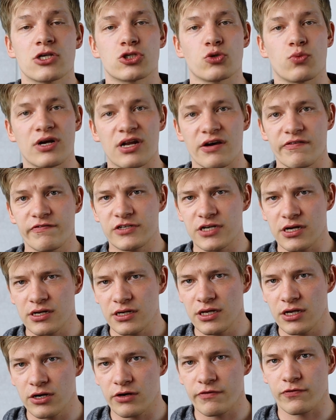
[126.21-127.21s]
So what I've
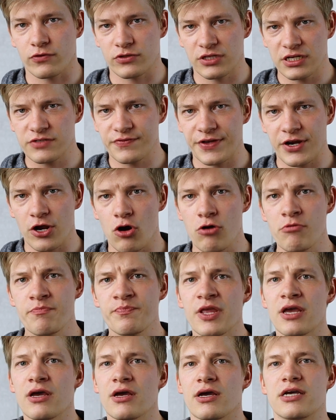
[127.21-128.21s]
done here for this
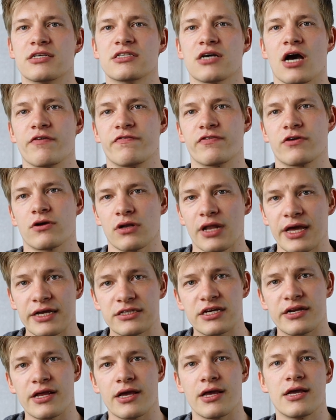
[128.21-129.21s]
video is I've
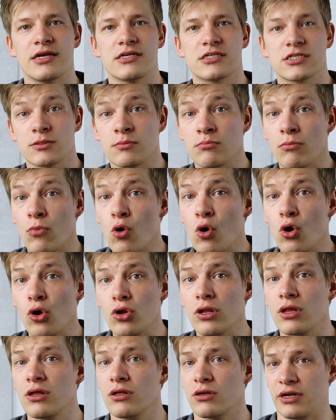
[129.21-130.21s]
collected a
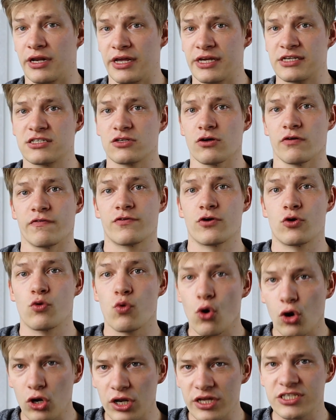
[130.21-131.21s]
small list of
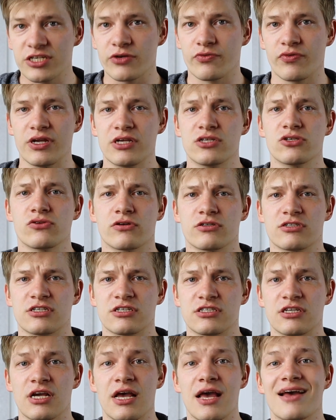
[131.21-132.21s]
quality
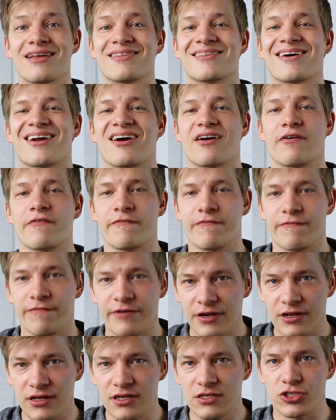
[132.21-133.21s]
resources that are
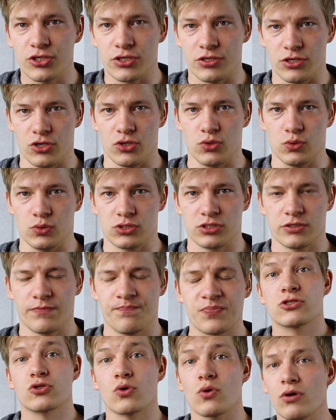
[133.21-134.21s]
free to use.
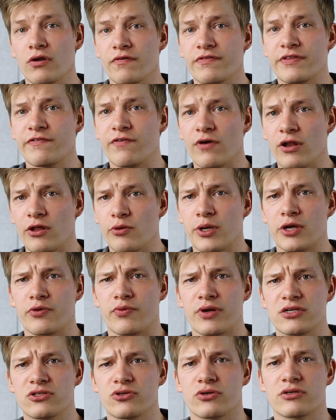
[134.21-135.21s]
So all of the following
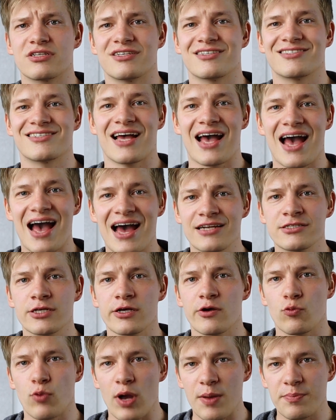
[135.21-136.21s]
resources and
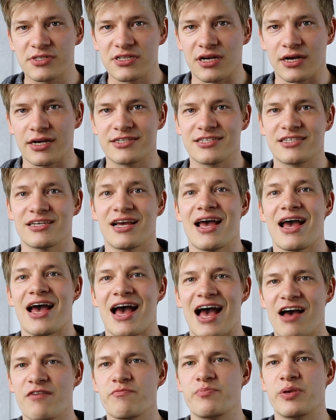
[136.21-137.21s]
websites
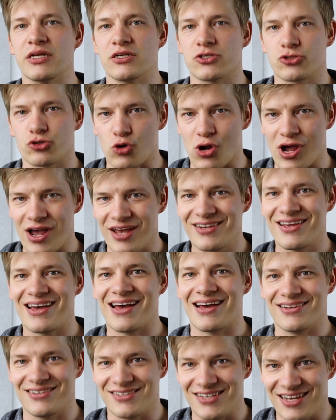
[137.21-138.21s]
have been tried
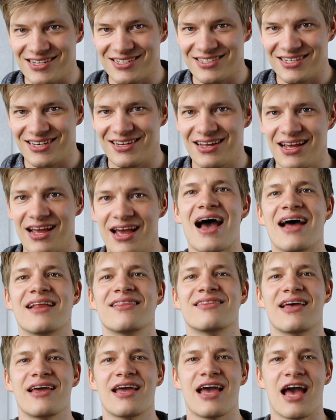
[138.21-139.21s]
and tested,
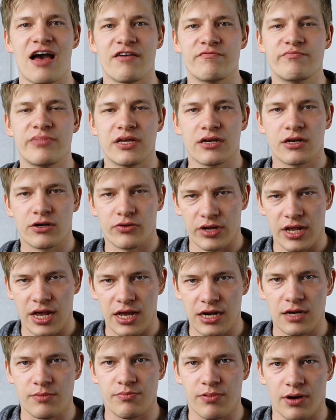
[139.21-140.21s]
and they have been
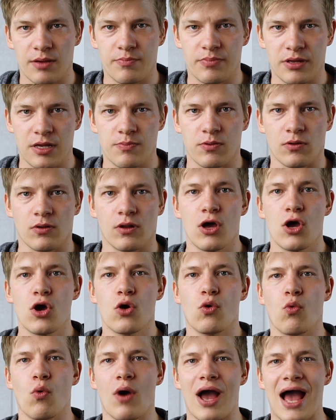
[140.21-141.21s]
created by people
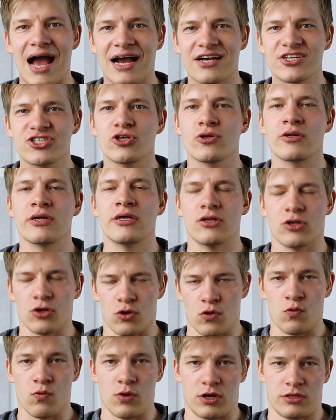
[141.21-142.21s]
who actually
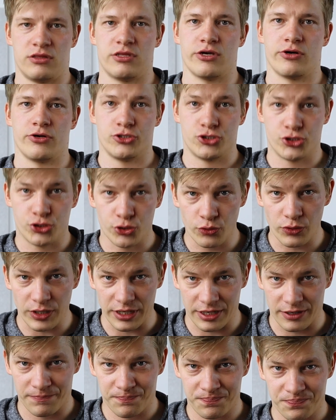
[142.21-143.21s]
know what they're
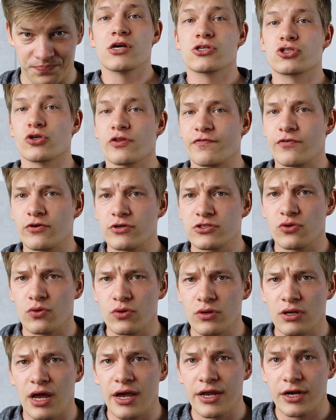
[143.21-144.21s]
doing. So the first
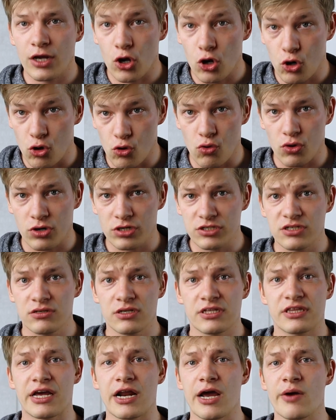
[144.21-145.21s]
online course
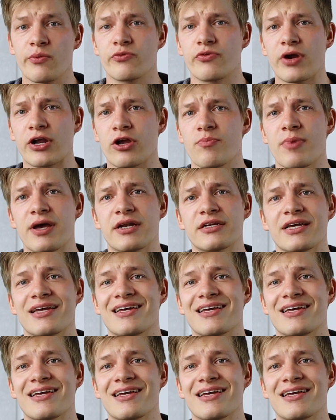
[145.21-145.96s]
that I would recommend